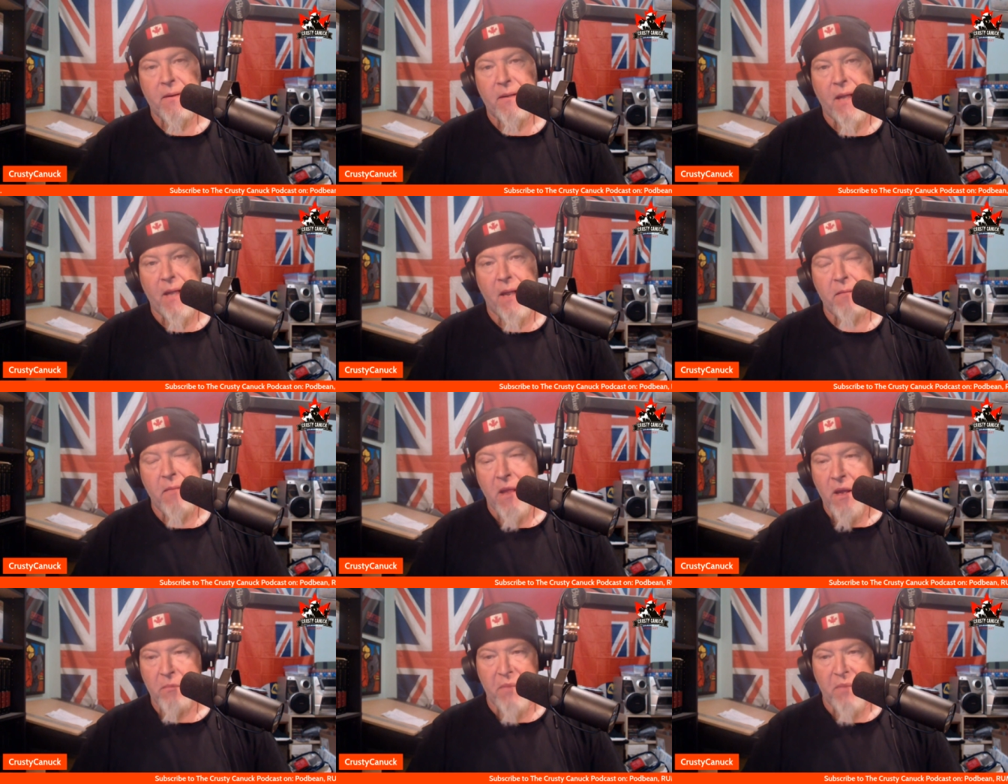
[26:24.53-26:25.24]
Okay.
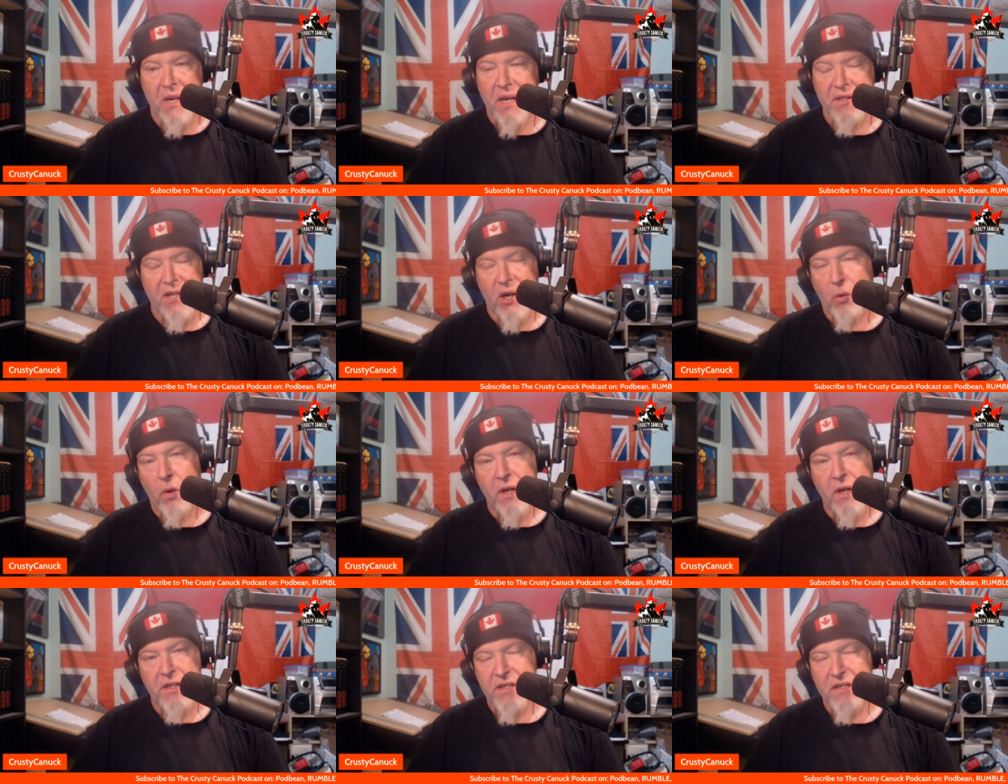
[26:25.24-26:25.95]
Because I don't
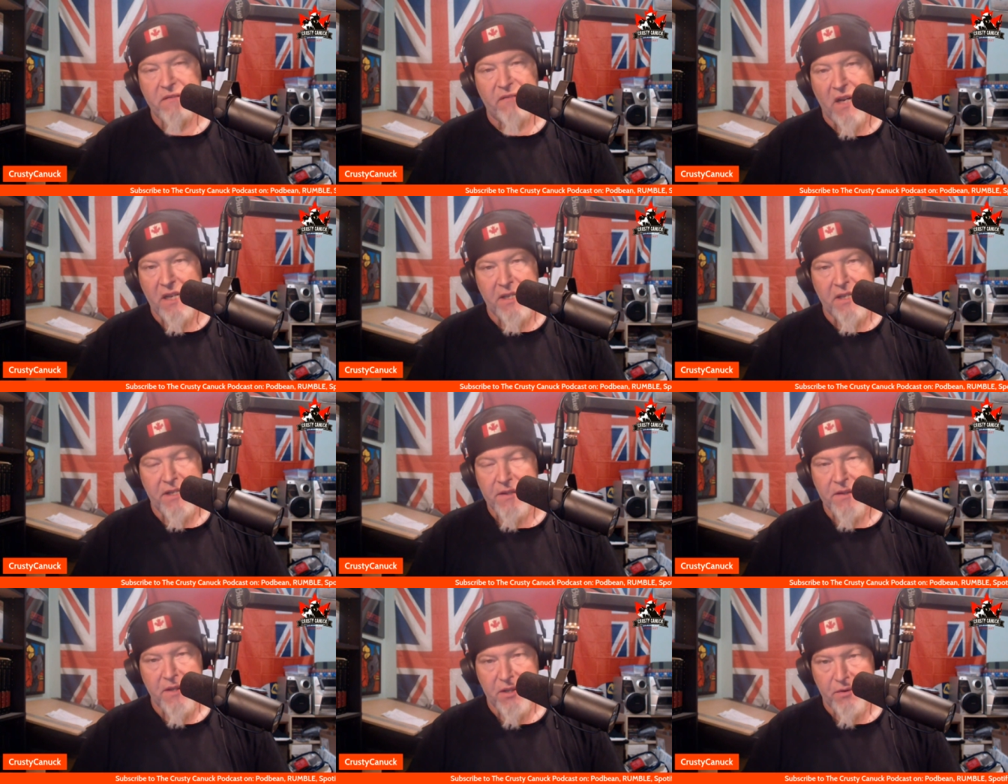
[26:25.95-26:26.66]
want to see violence
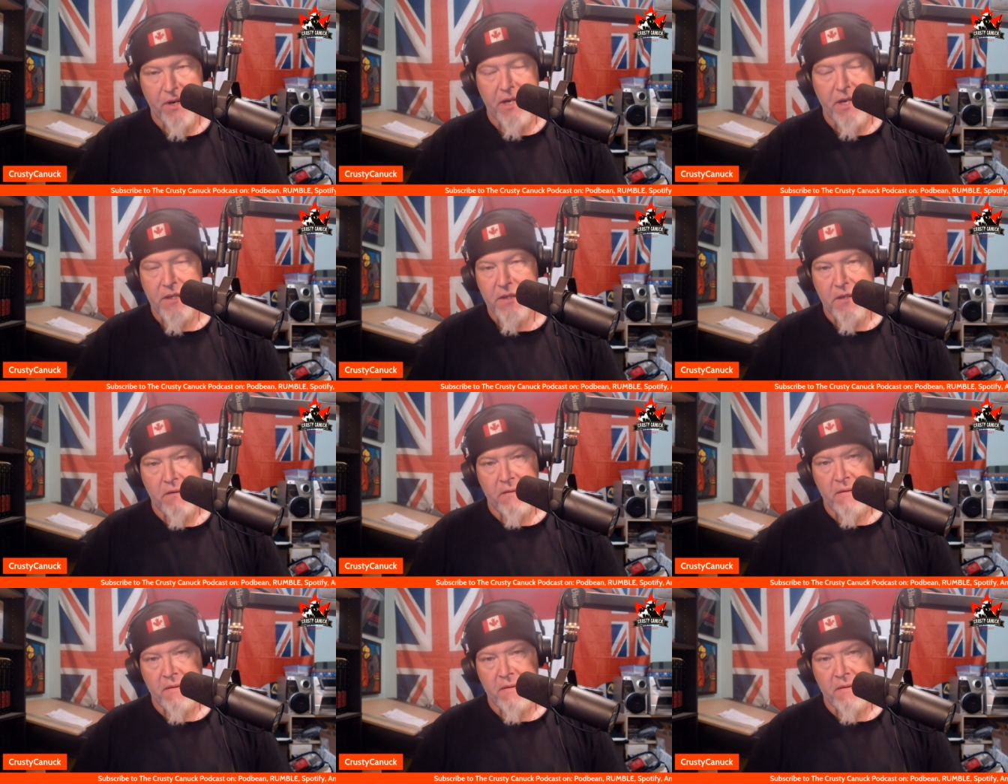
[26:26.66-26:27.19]
in the streets.